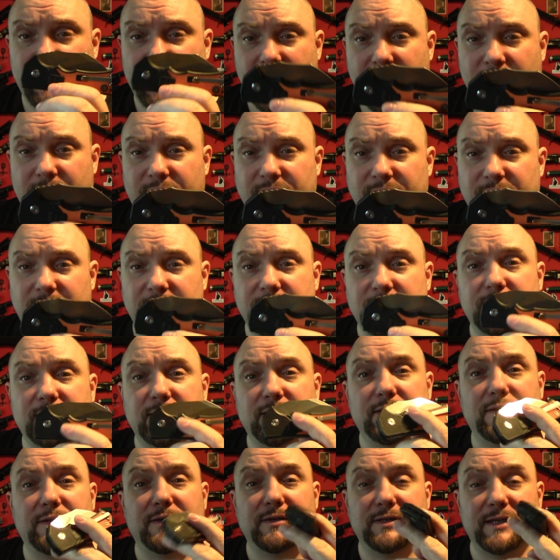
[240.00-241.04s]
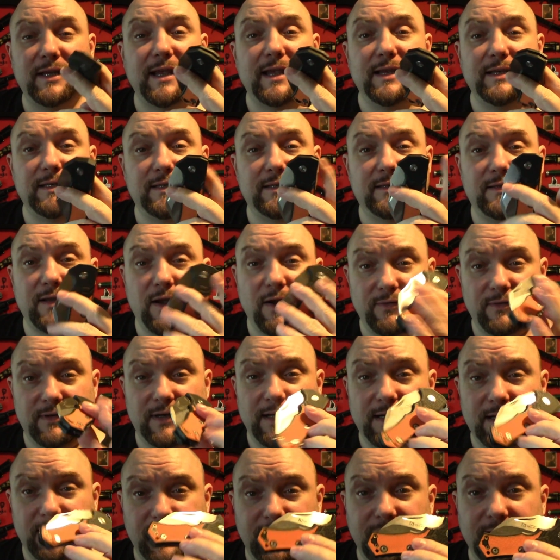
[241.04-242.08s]
carrying this, because it is
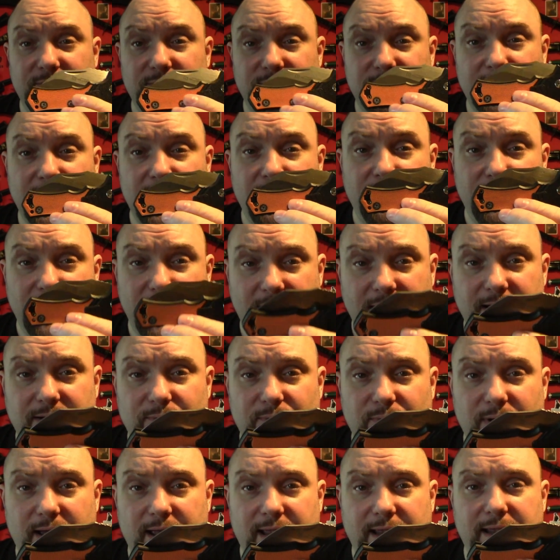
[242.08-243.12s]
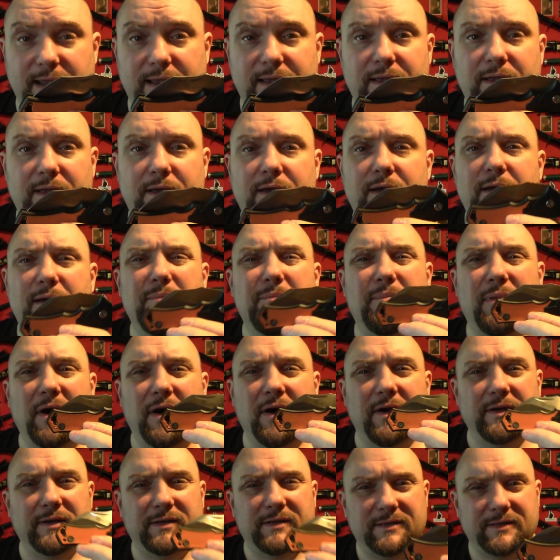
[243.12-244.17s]
totally legal to carry anyway, but
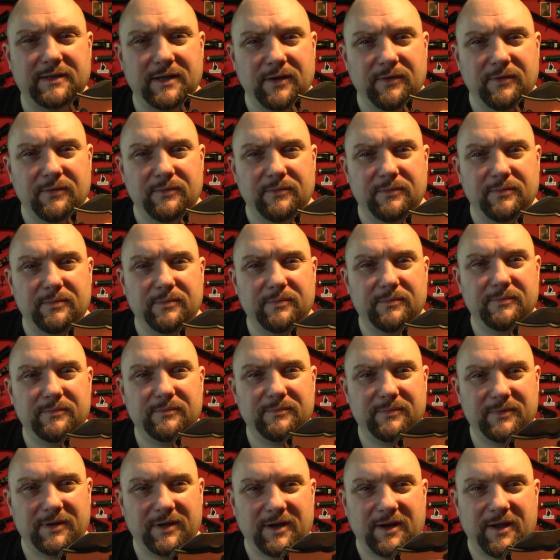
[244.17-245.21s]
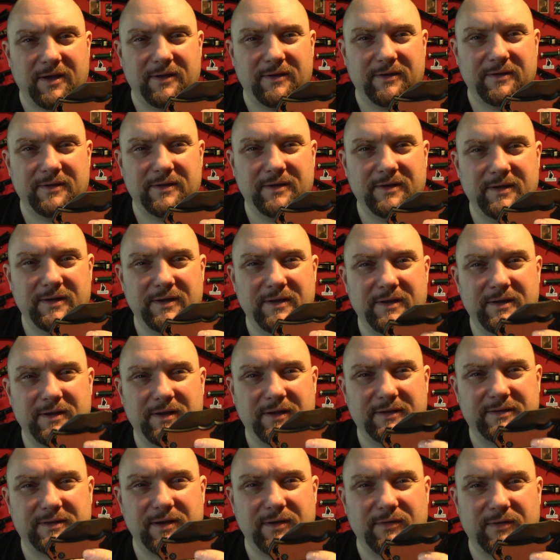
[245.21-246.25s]
I still
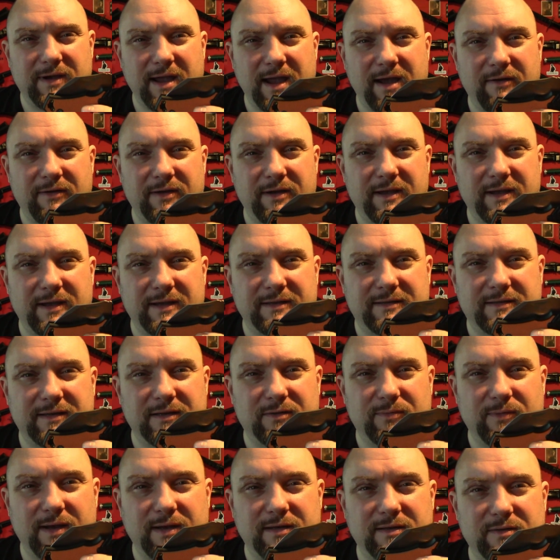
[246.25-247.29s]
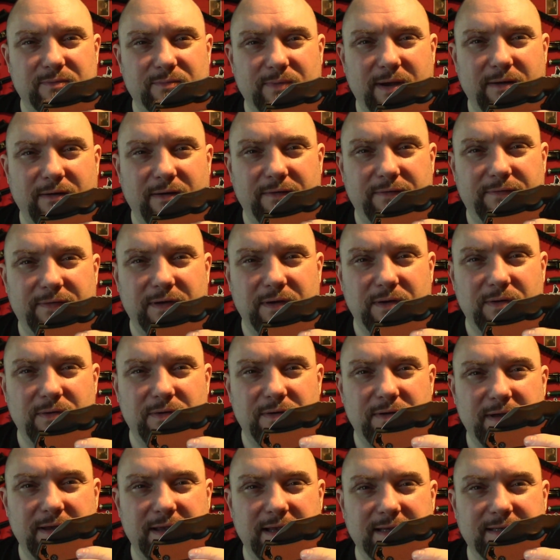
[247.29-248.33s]
carry it in situations where I
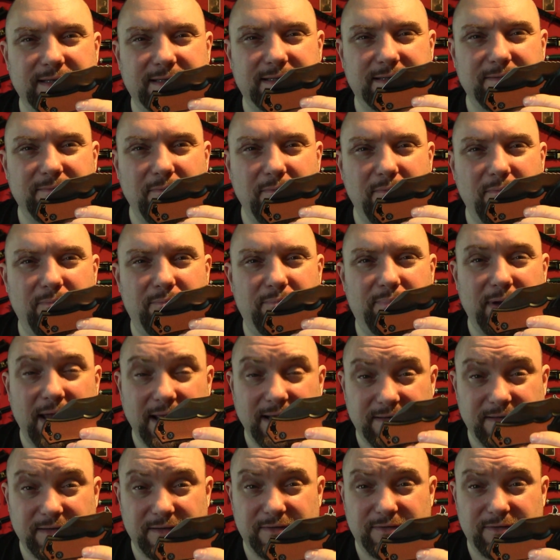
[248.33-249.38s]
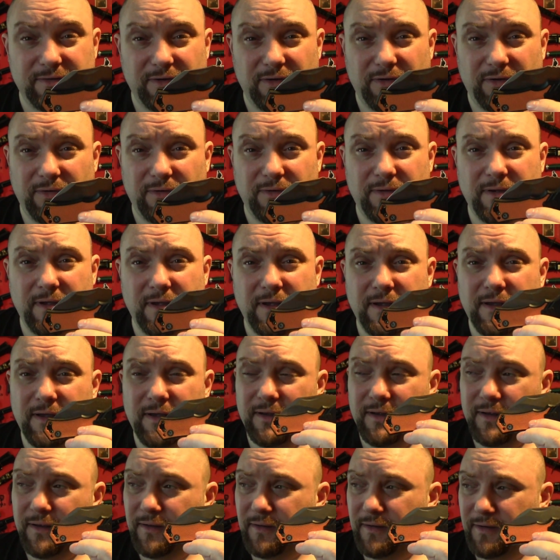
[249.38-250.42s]
feel it's better to.
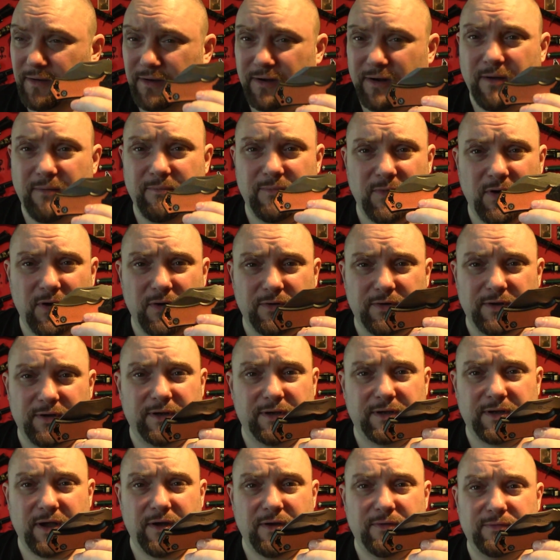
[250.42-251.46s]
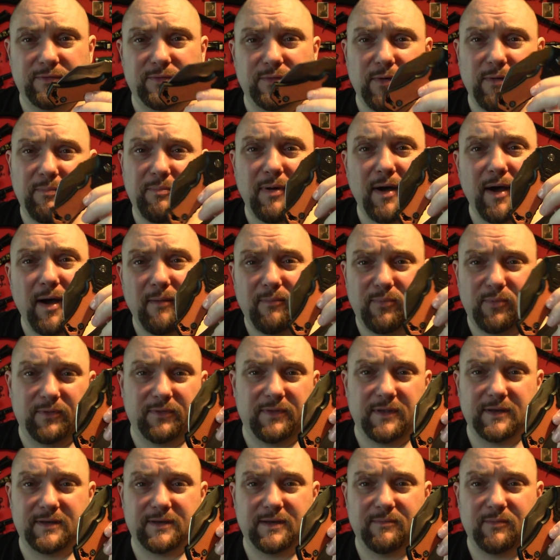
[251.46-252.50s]
You know, I'm not going to go to a pub
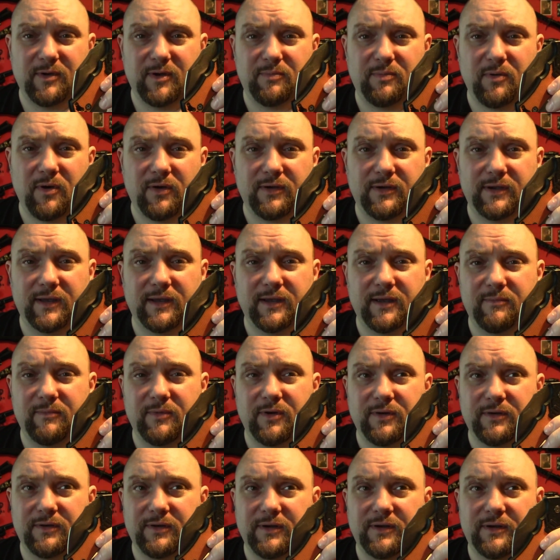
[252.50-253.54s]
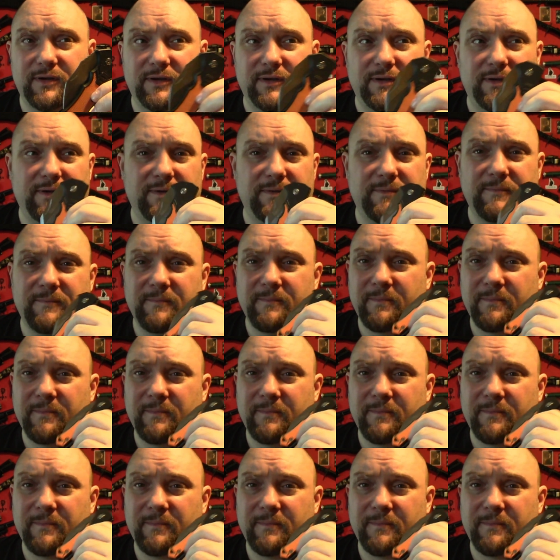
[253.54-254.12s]
with this in my pocket. I'm not going to,